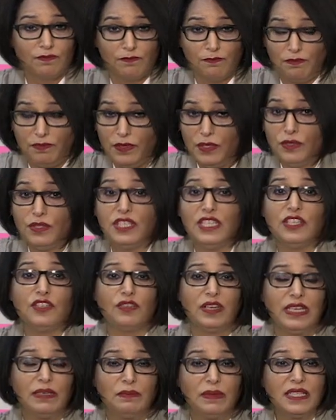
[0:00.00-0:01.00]
beauty
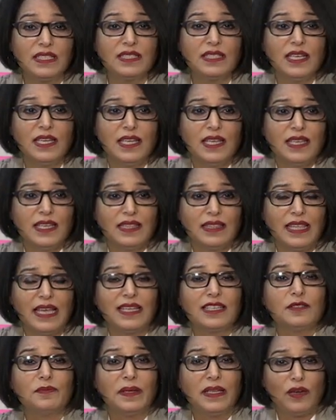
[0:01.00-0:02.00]
treatments
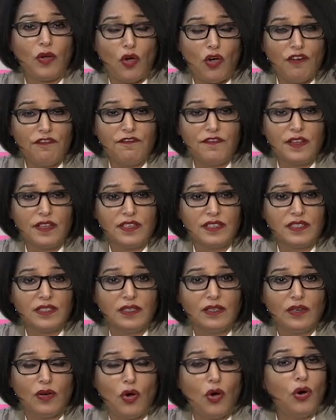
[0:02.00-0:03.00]
that's been offered
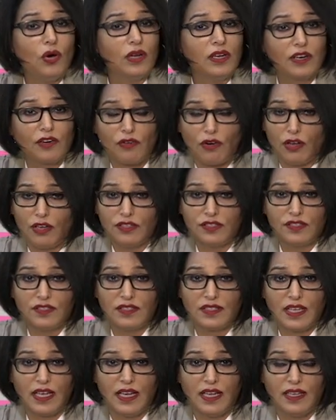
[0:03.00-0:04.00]
all across
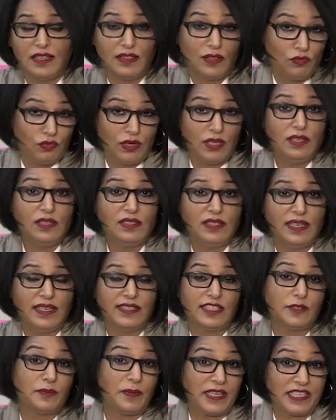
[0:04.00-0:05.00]
the world, and
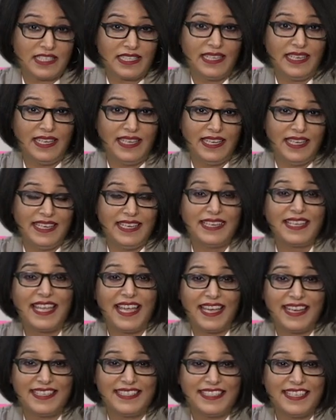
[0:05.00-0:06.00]
especially in
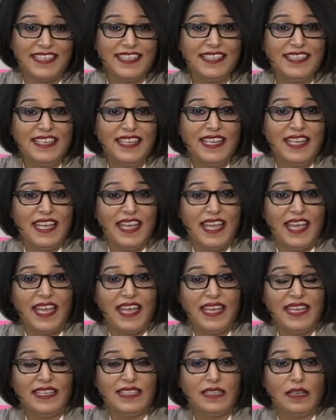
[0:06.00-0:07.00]
Canada.
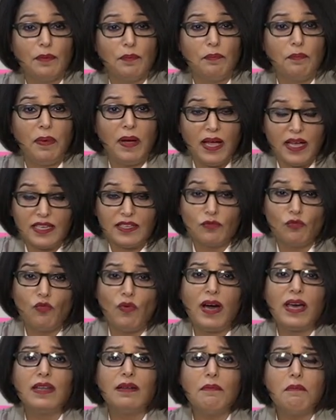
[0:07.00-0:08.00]
But
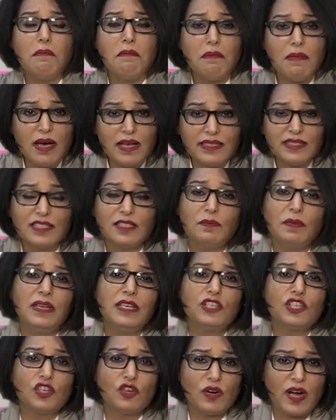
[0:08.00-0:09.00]
one must be
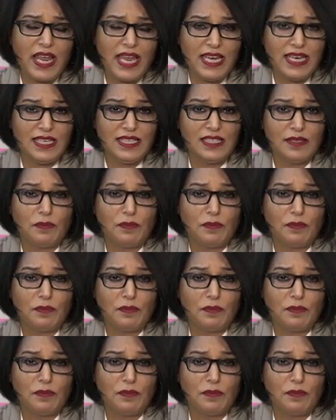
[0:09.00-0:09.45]
trained